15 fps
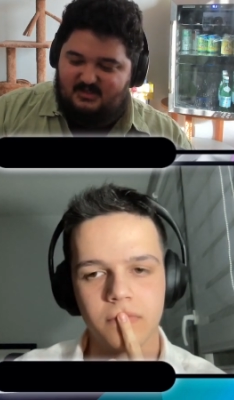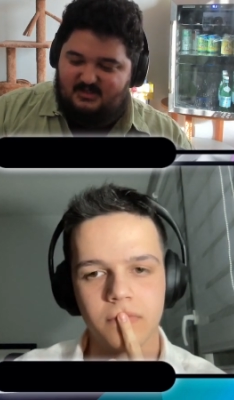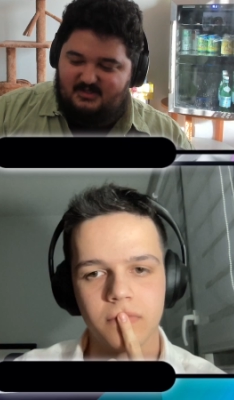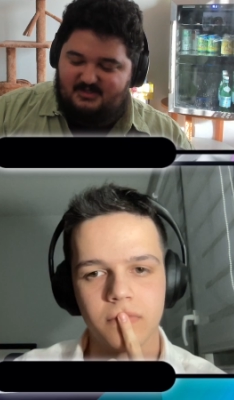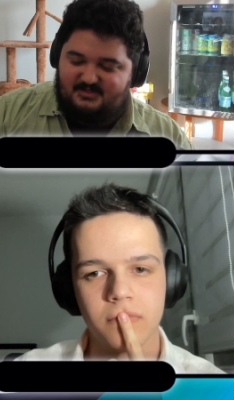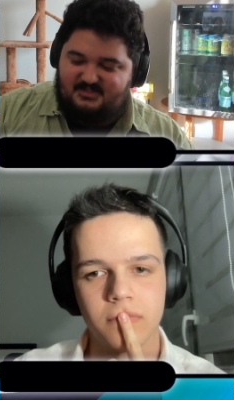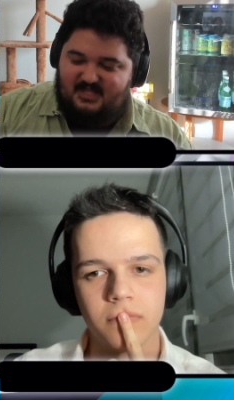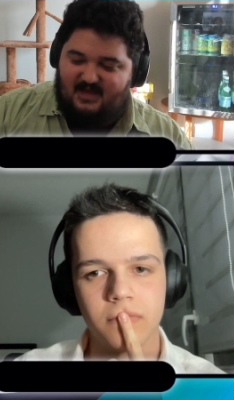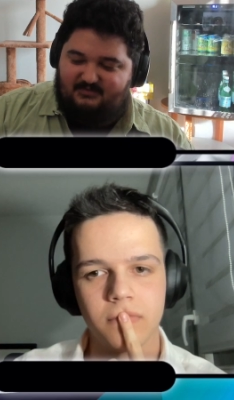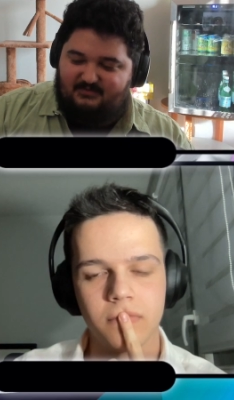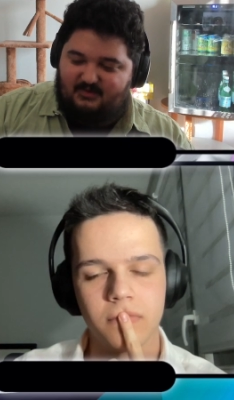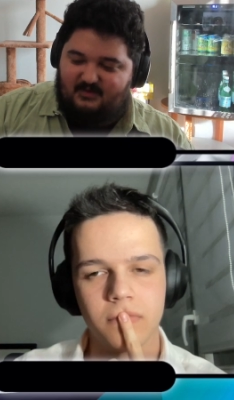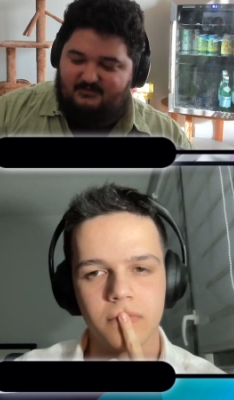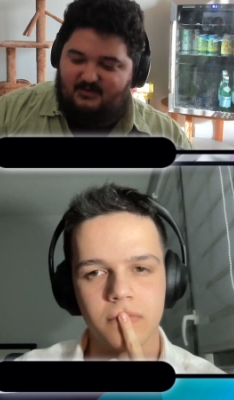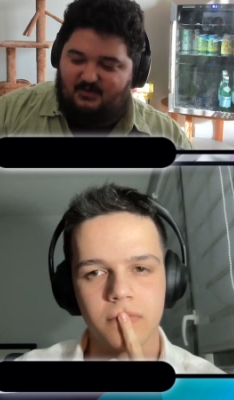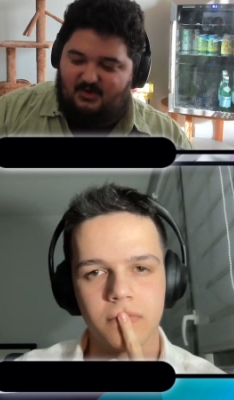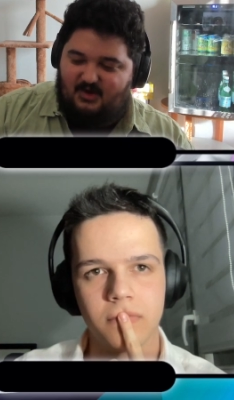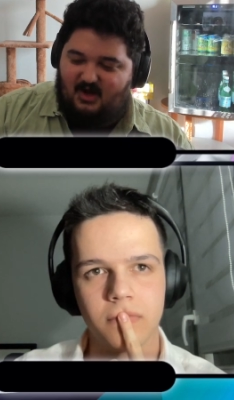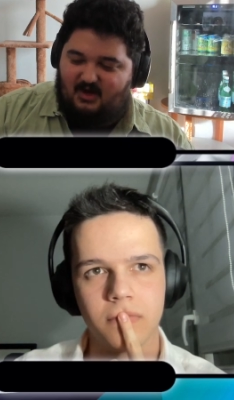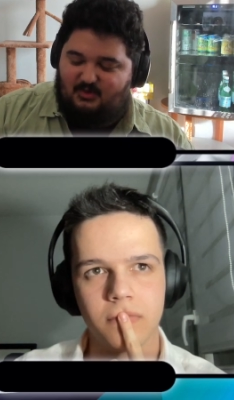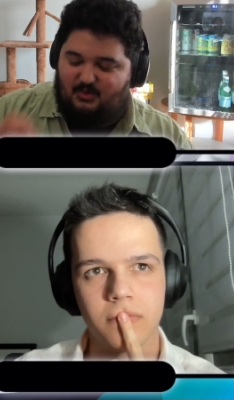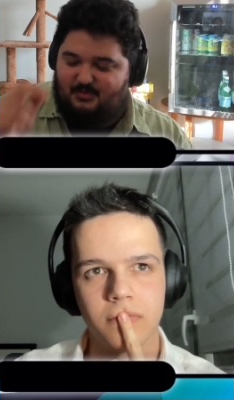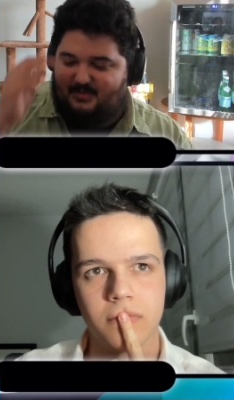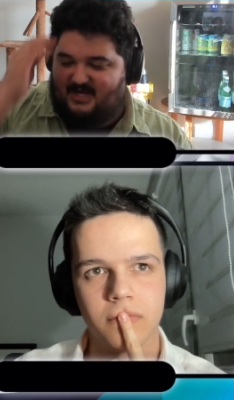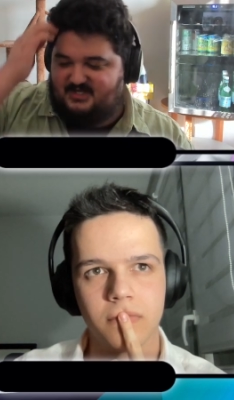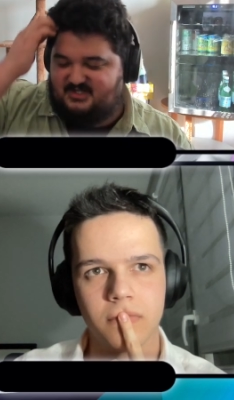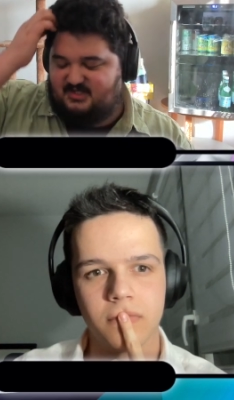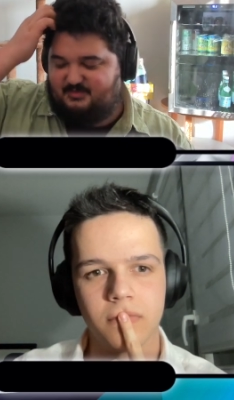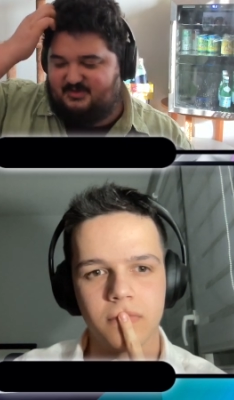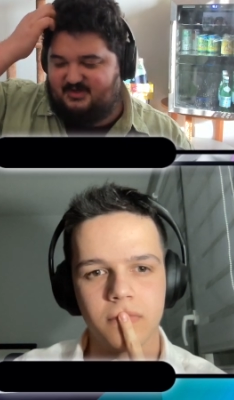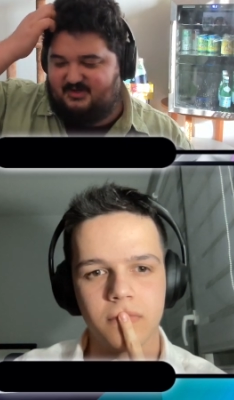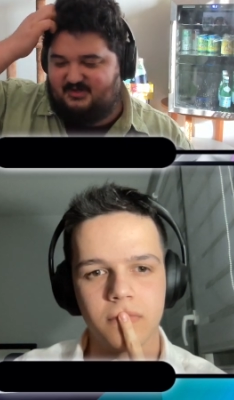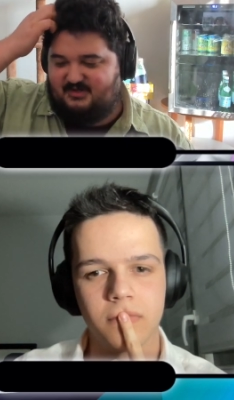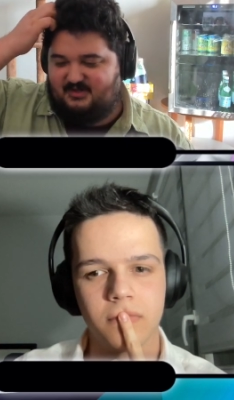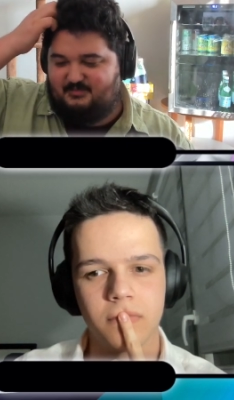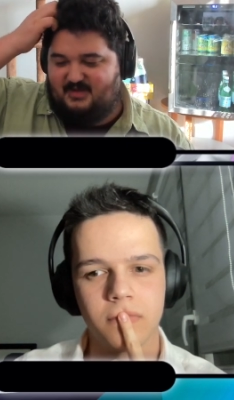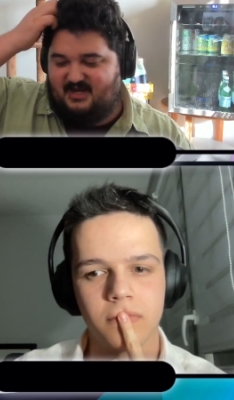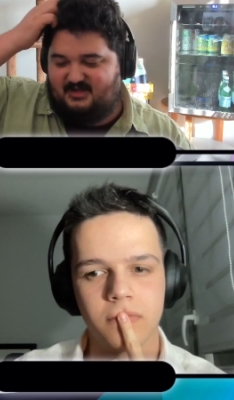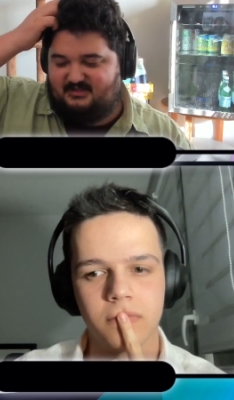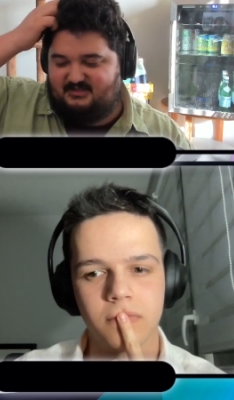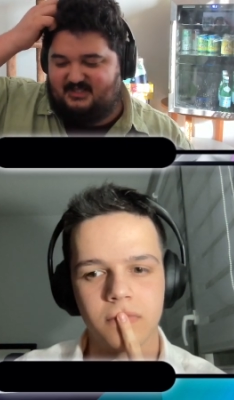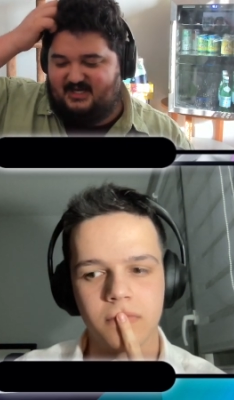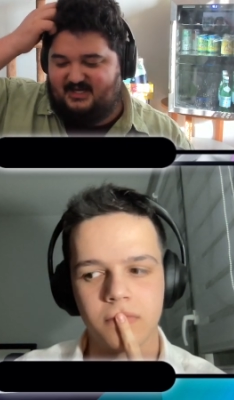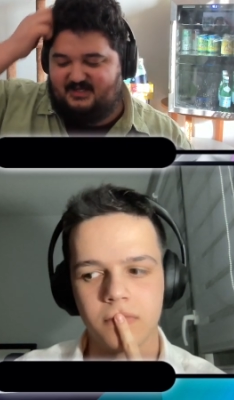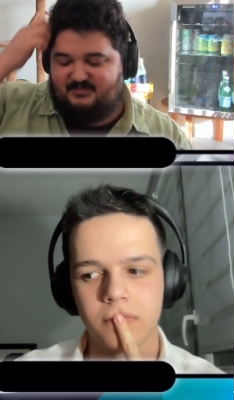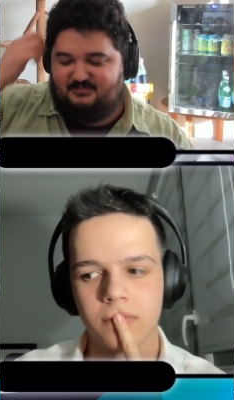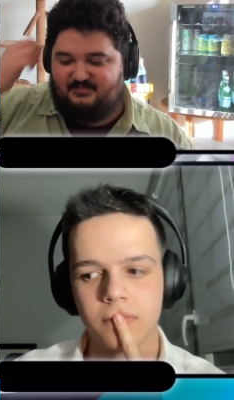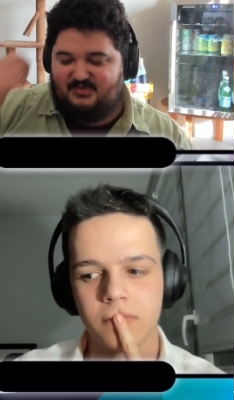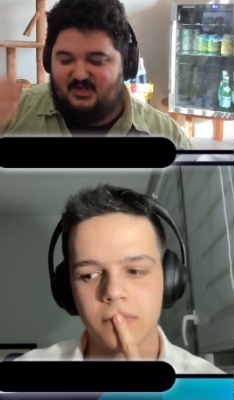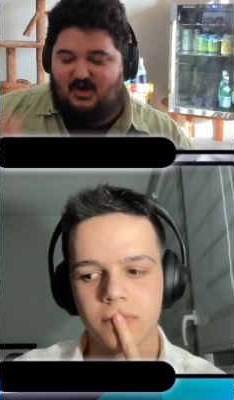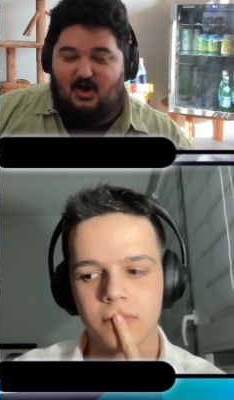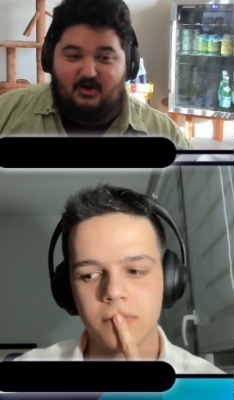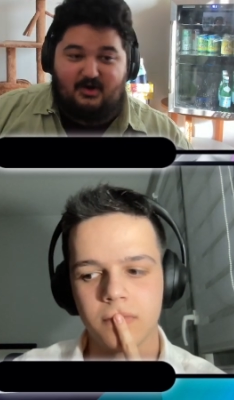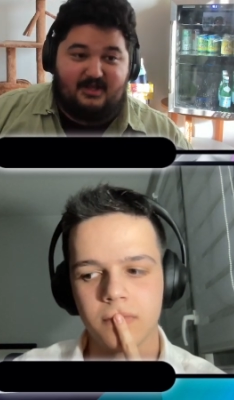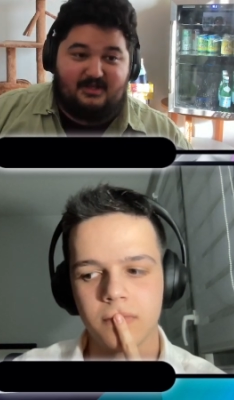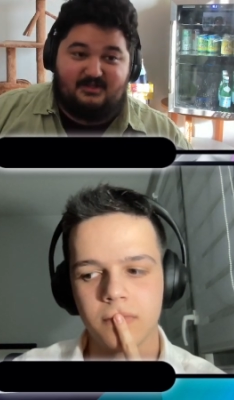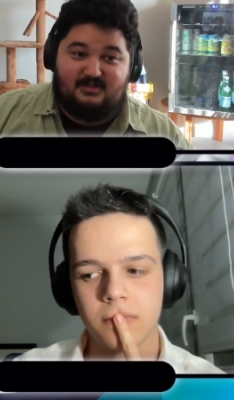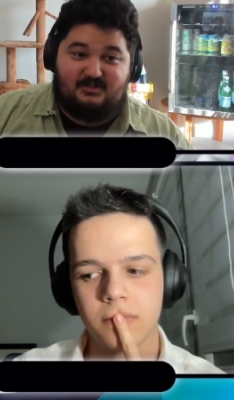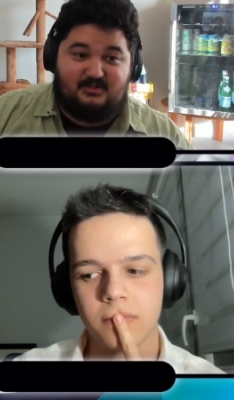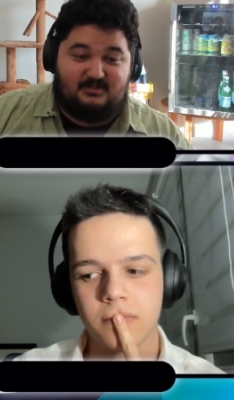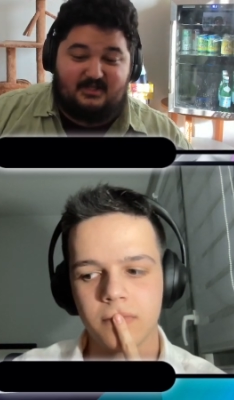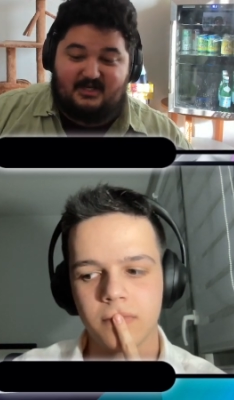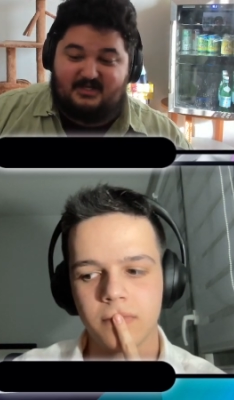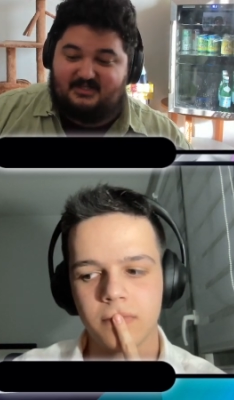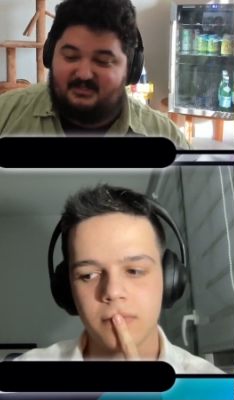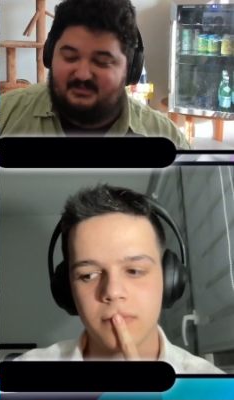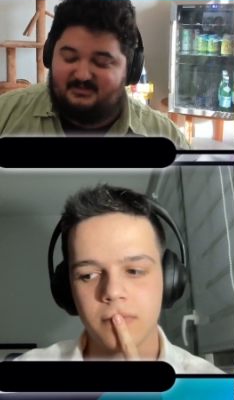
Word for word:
Speaker 1: it's definitely a very awkward matchup here. I'm not gonna lie. All right, good luck.